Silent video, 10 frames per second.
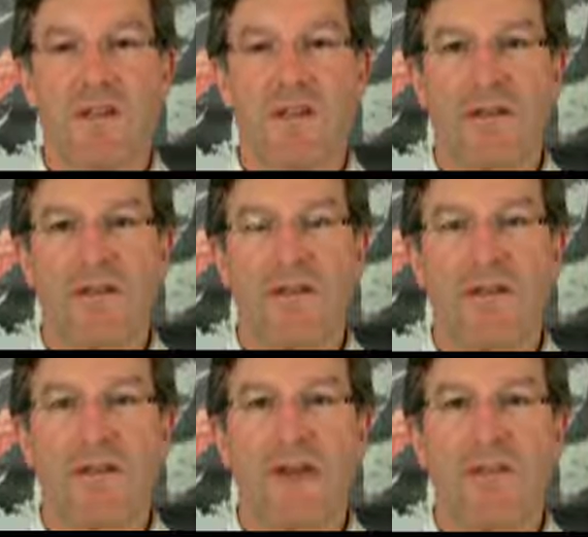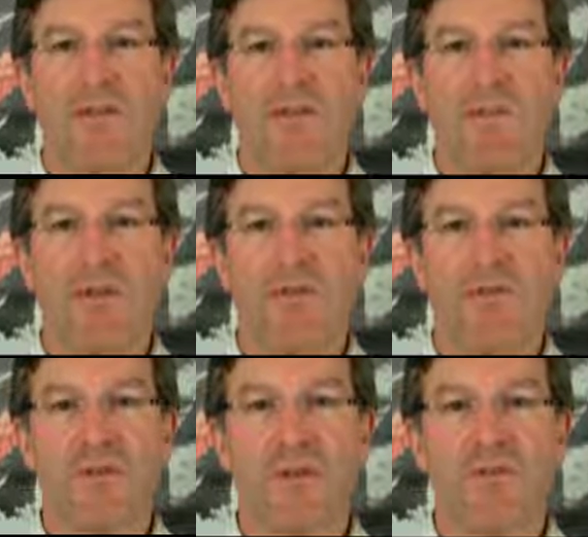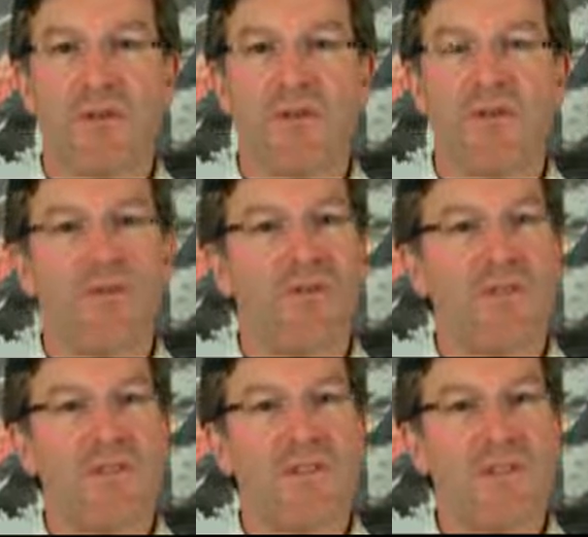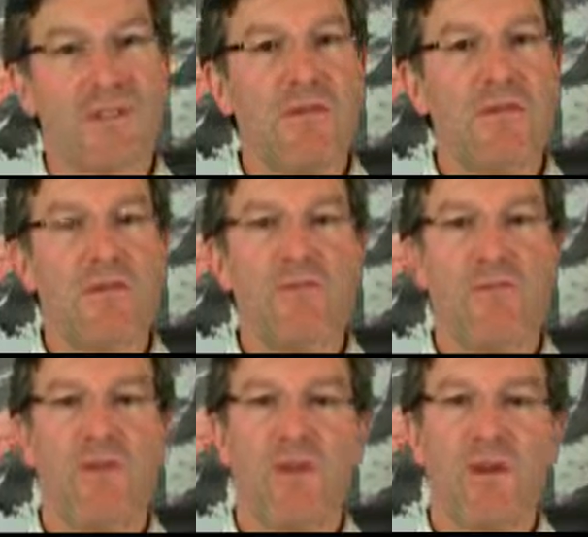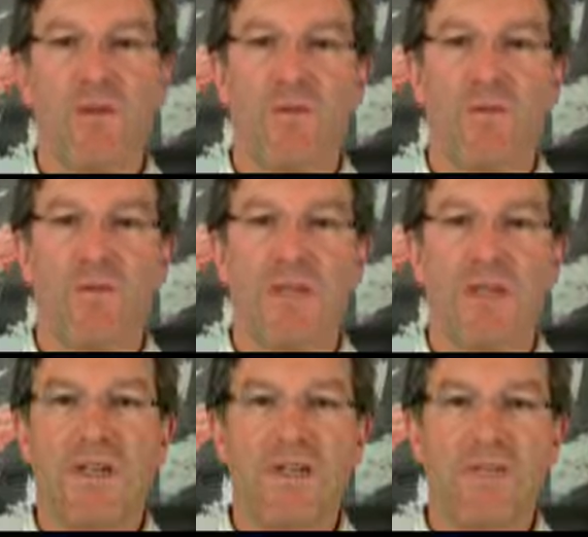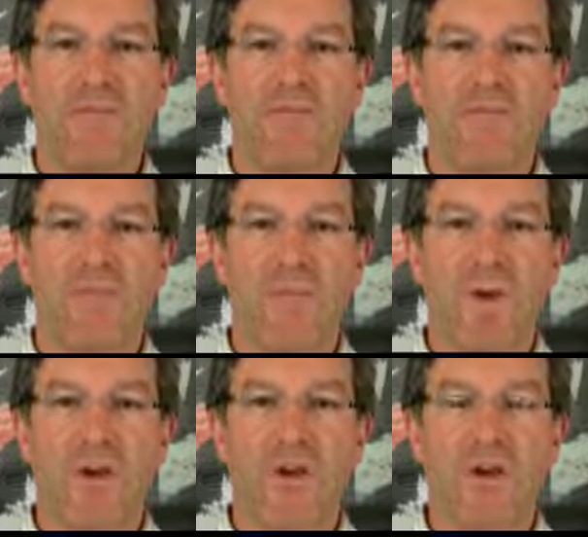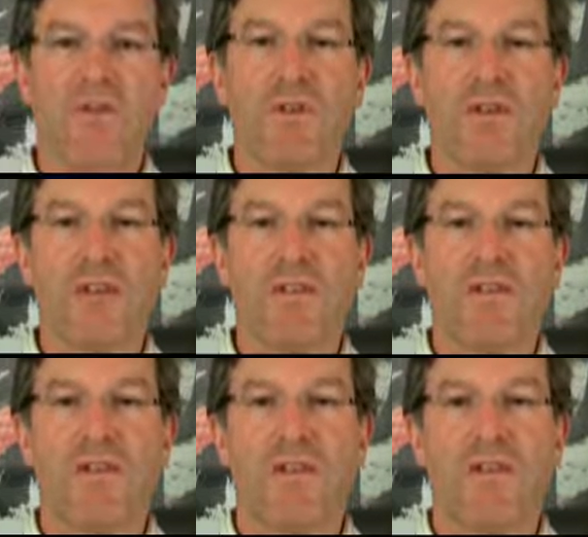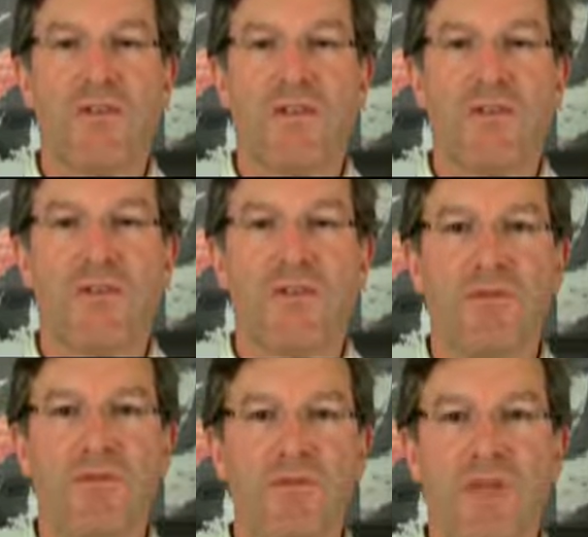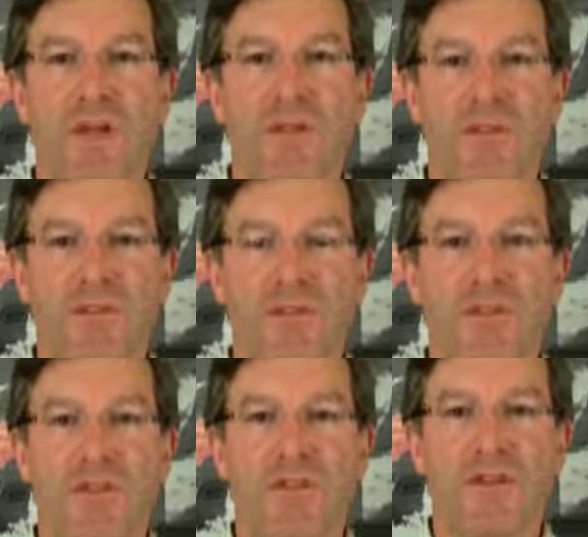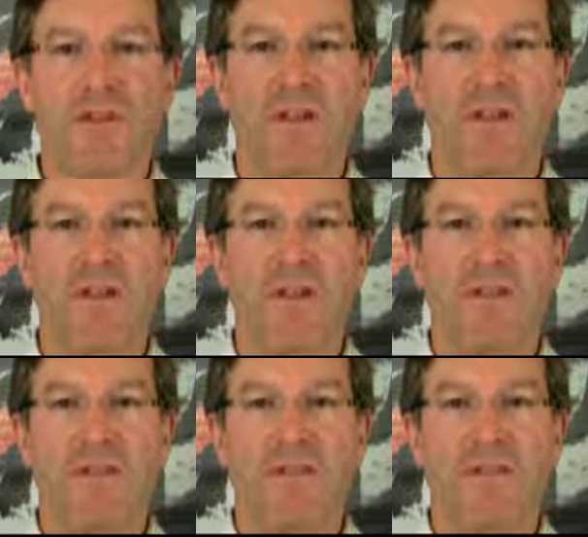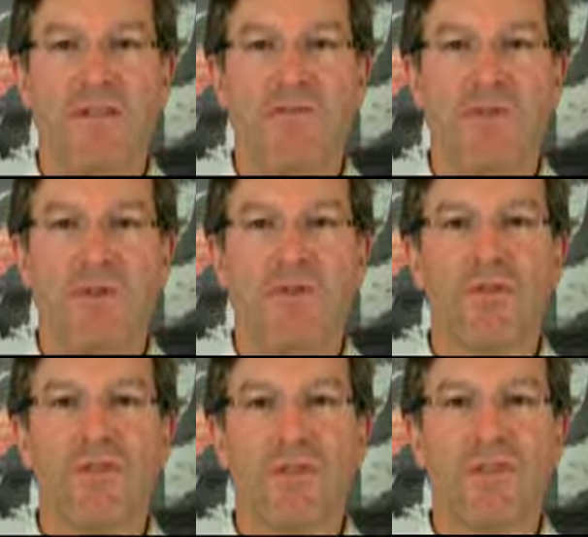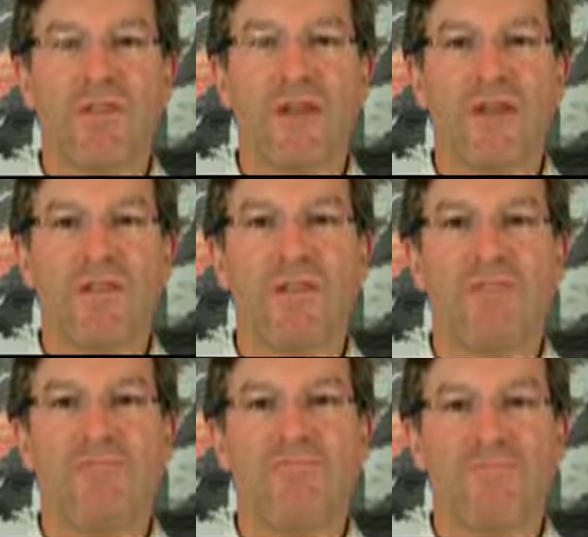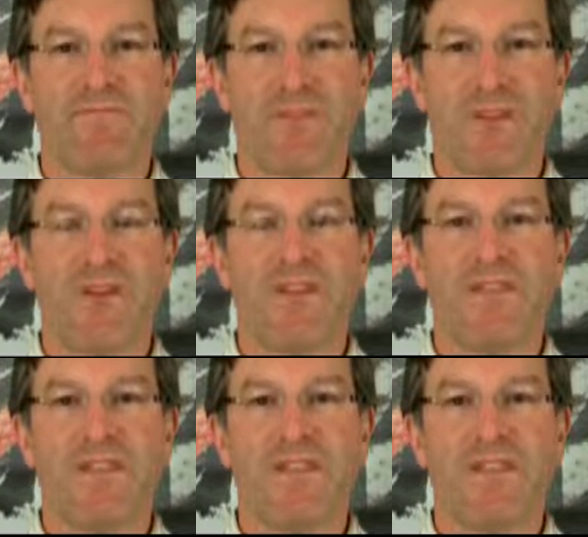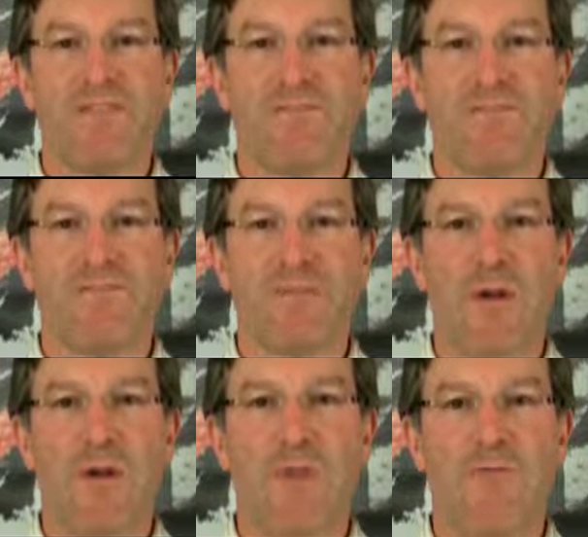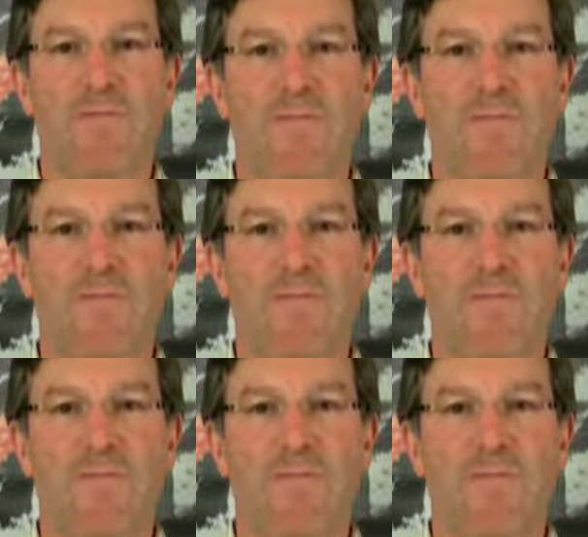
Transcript: and either as personal confidence or in team groups, we can hold your hand and guide you through any situation. And core is at the heart of it. Thank you for listening. Bye-bye.